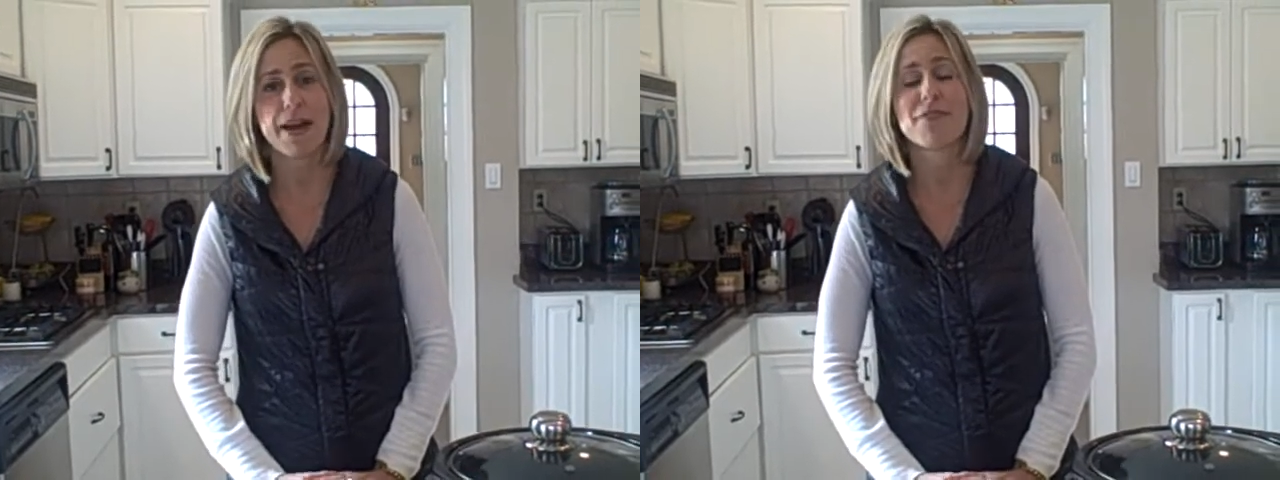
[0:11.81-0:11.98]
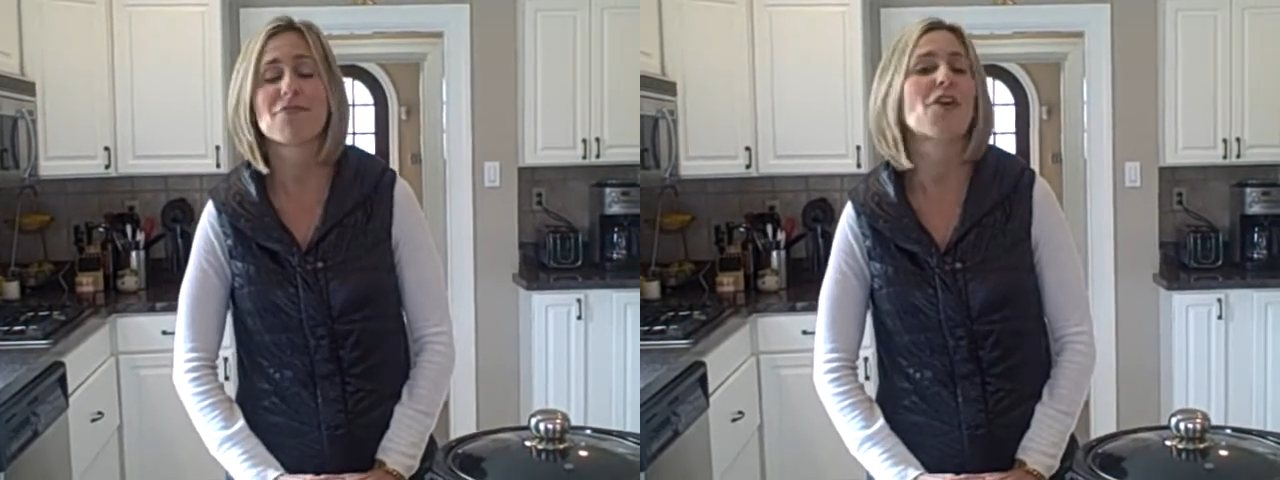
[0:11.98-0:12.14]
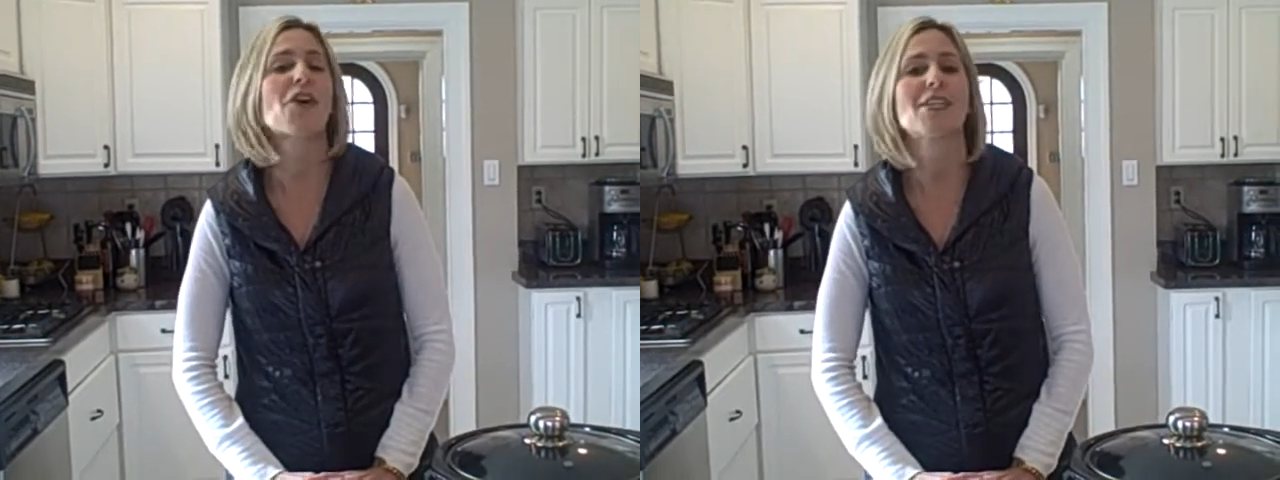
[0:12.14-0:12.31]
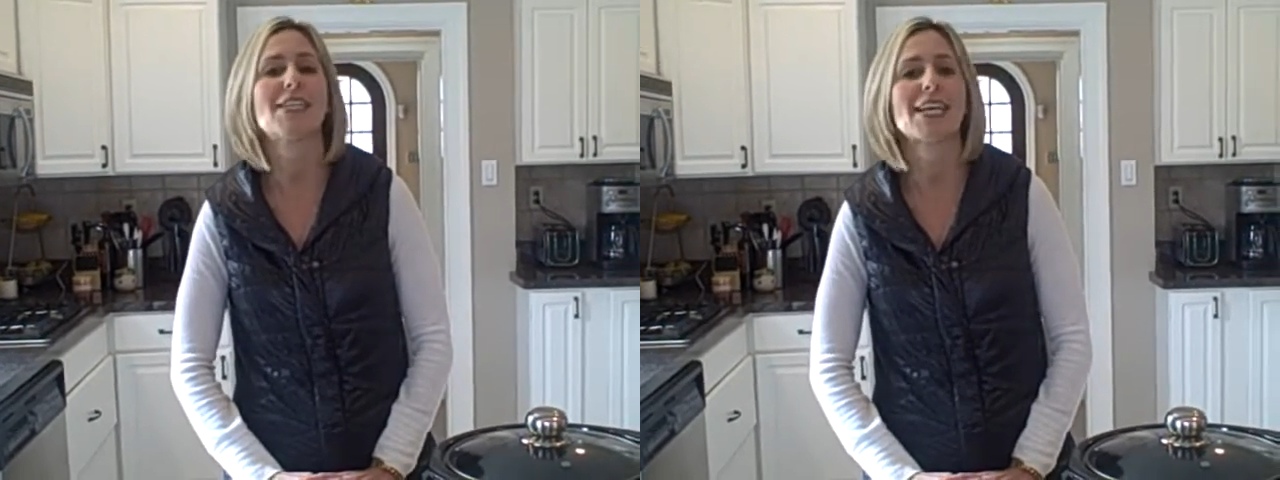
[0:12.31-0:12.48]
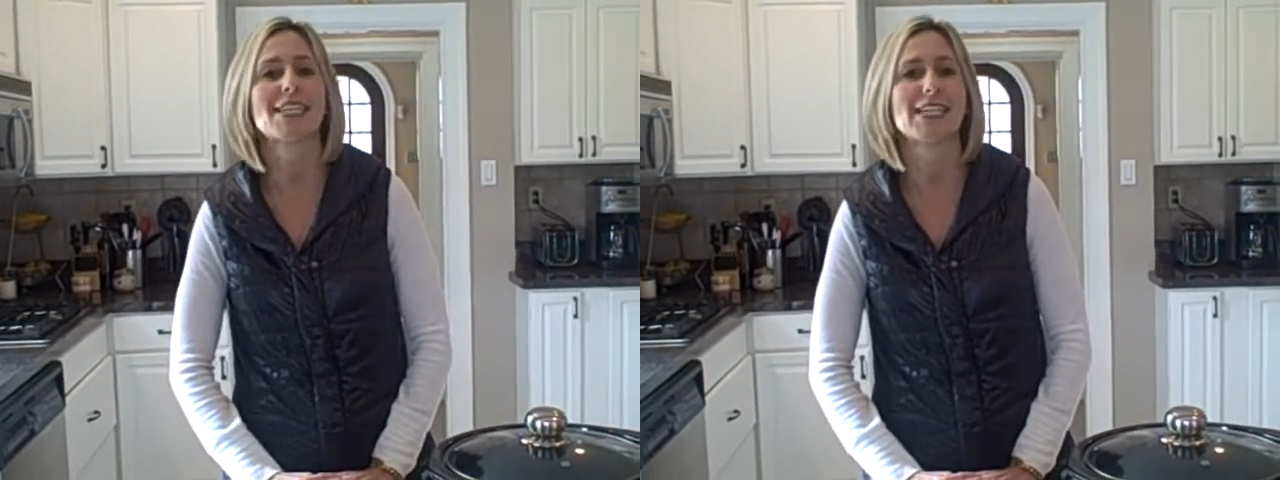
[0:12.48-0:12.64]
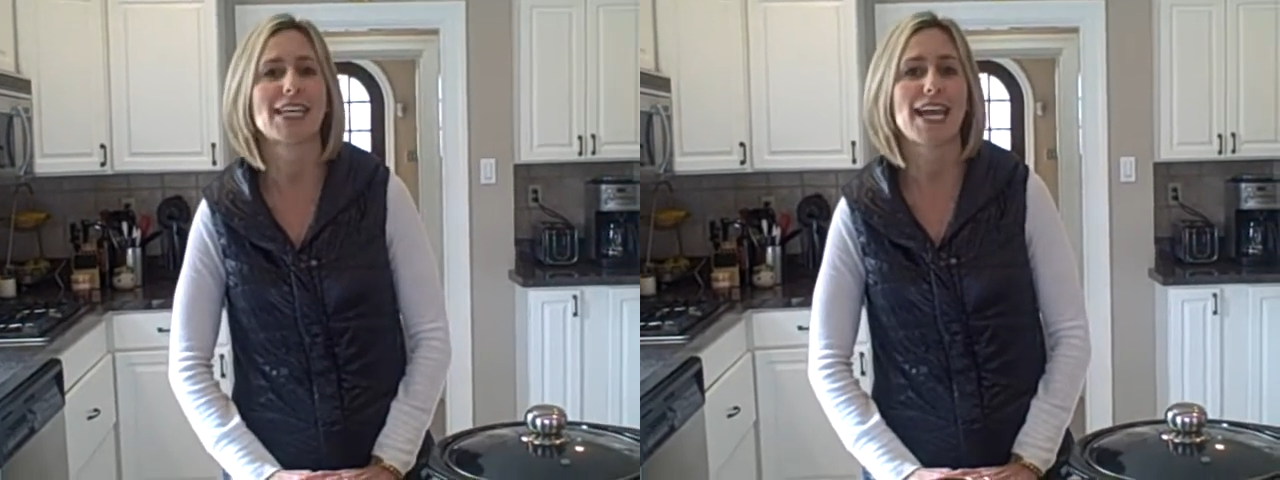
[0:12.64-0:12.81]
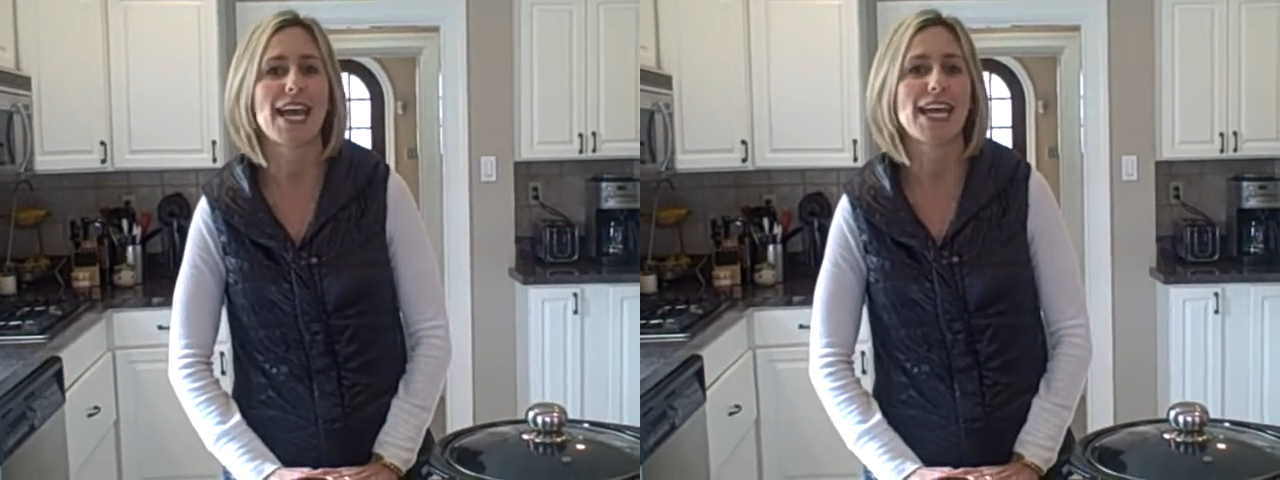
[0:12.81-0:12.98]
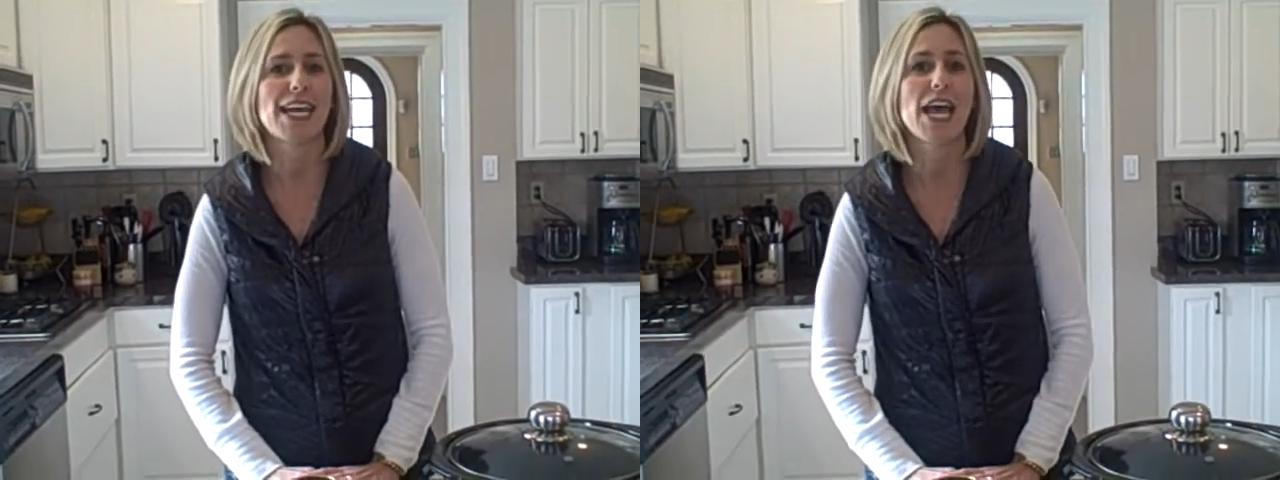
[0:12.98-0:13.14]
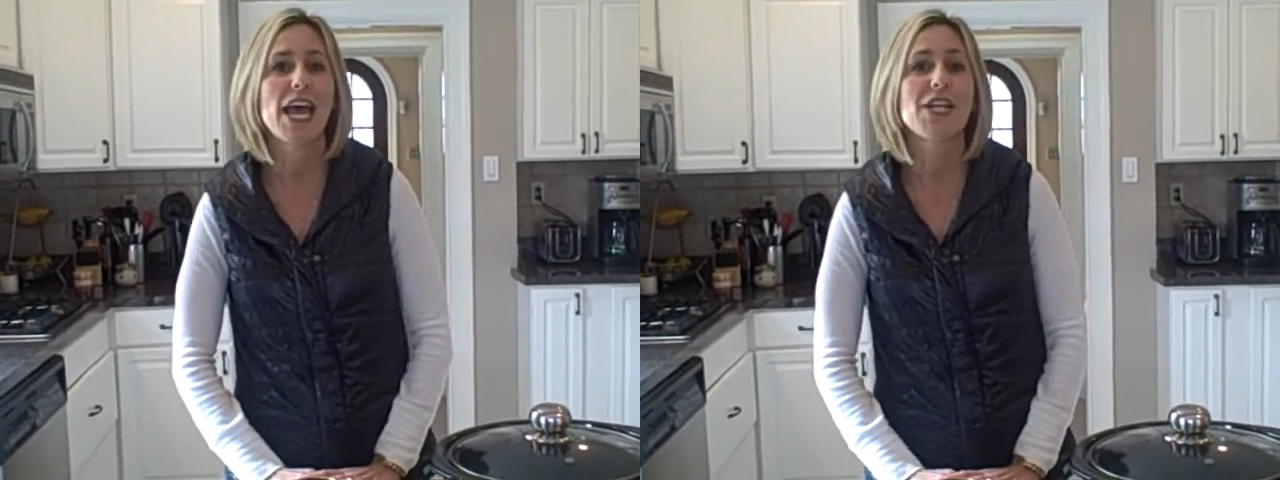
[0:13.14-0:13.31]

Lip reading: by far takes the cake.